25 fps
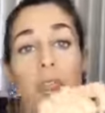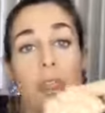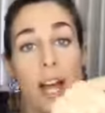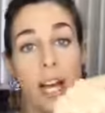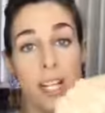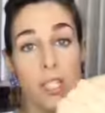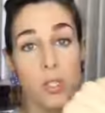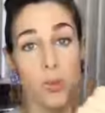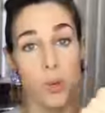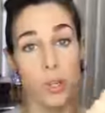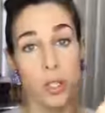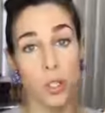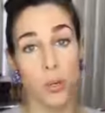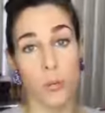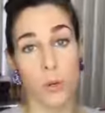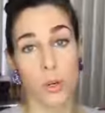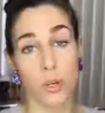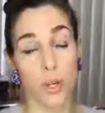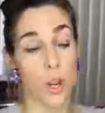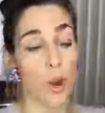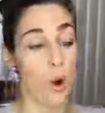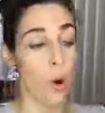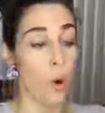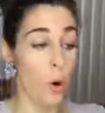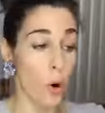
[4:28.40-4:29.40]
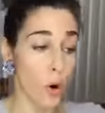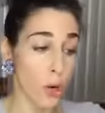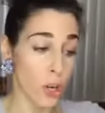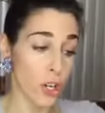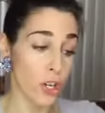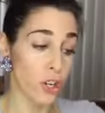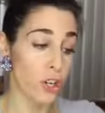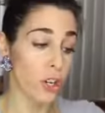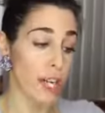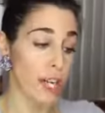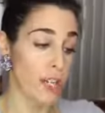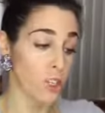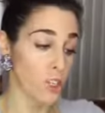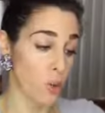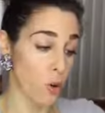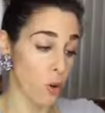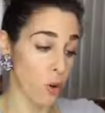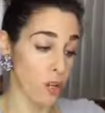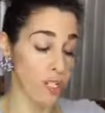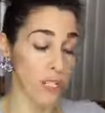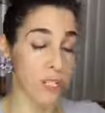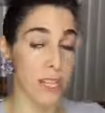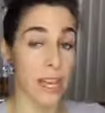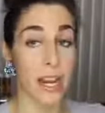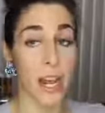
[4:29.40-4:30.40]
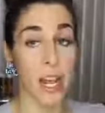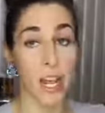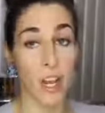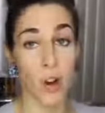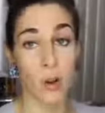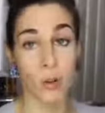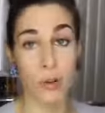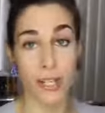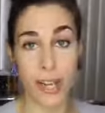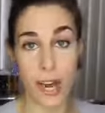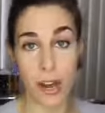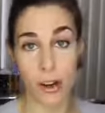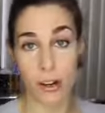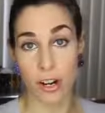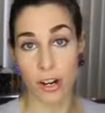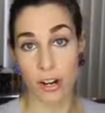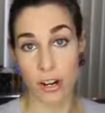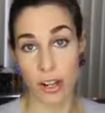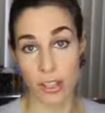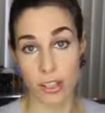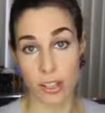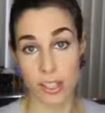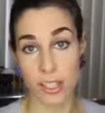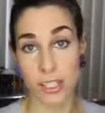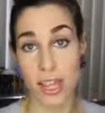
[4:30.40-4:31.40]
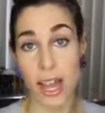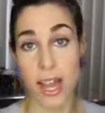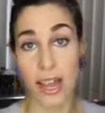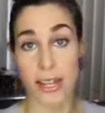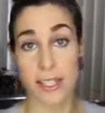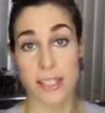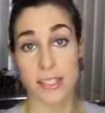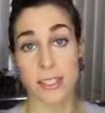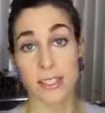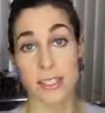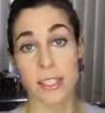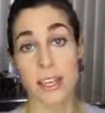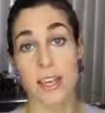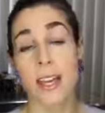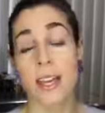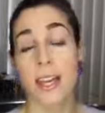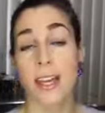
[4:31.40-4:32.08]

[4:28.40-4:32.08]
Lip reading: that's when you would order your next corset and go down another size.